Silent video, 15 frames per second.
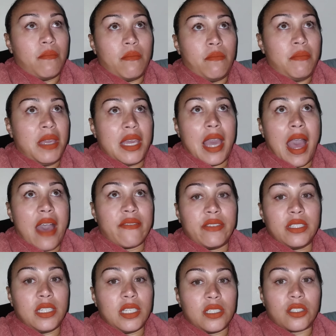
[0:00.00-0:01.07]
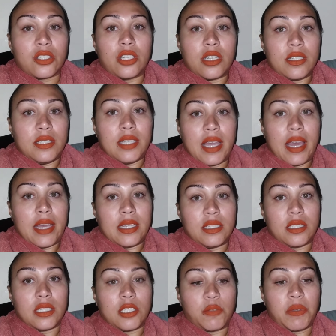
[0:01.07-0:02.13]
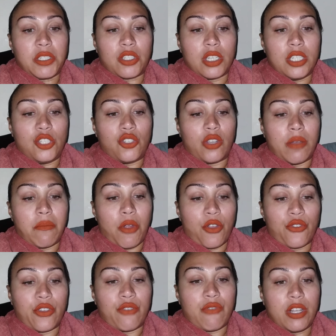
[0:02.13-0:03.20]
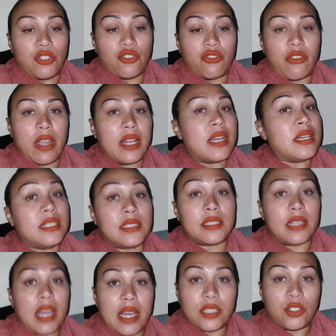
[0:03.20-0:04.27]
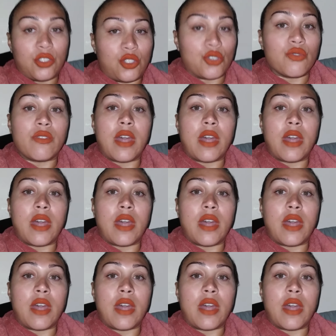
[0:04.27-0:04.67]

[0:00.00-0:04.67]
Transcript: me having these good days, especially during Mercury retrograde, is thanks to